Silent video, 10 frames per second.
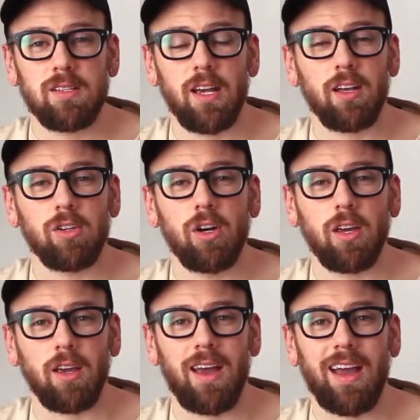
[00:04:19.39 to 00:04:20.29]
take a look
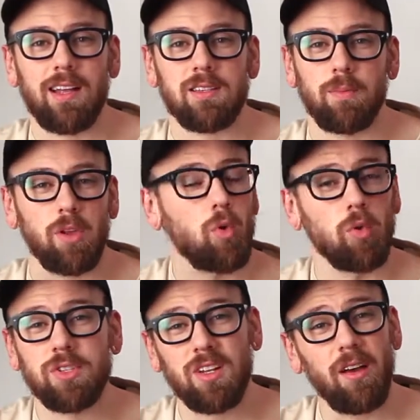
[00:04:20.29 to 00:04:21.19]
at some of the
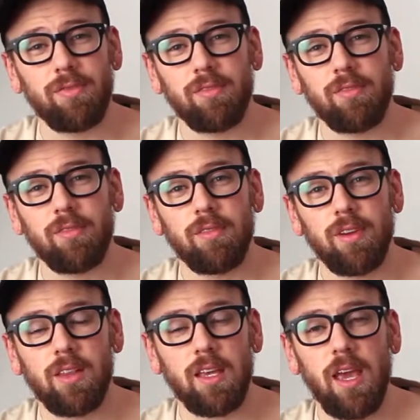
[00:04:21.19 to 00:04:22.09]
cool stuff
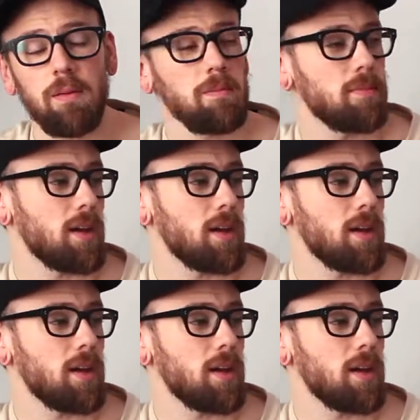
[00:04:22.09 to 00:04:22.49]
in the game,